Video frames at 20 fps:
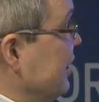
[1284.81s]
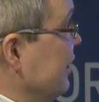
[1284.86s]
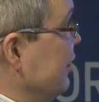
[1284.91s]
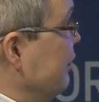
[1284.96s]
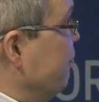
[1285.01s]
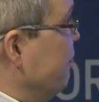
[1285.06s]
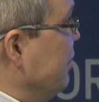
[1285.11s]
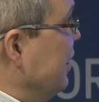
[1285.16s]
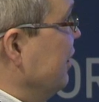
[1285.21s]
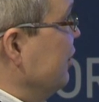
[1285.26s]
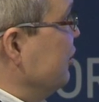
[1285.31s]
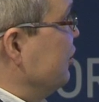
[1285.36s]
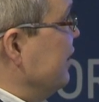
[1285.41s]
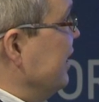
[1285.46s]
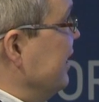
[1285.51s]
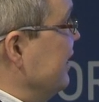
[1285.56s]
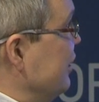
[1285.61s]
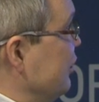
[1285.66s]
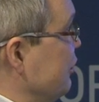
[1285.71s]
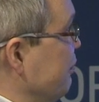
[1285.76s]
in the past
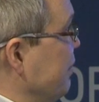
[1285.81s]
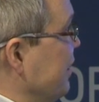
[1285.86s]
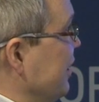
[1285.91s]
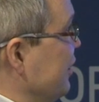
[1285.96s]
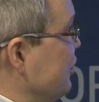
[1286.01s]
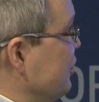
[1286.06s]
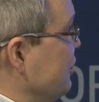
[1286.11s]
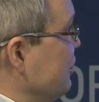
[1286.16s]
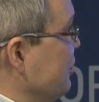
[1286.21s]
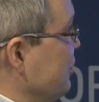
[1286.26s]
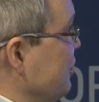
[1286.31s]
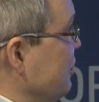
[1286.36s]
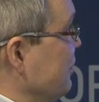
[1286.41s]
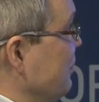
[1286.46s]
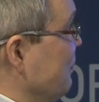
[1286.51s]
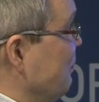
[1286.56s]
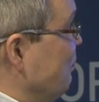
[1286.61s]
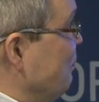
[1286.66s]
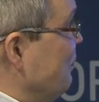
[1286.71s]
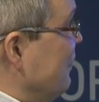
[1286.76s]
and its partial
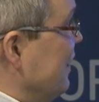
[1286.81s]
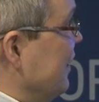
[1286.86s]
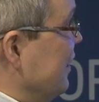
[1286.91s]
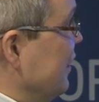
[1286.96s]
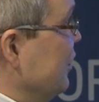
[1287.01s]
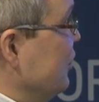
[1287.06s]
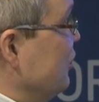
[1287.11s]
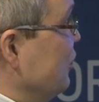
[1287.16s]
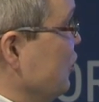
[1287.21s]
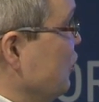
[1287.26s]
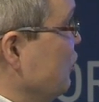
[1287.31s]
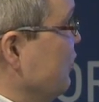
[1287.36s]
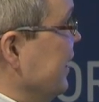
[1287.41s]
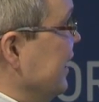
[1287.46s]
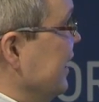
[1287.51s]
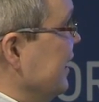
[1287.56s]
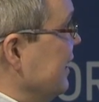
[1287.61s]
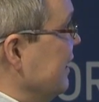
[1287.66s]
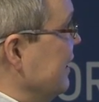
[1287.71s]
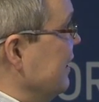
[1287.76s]

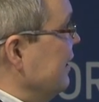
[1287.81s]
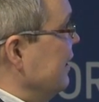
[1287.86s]
undoing.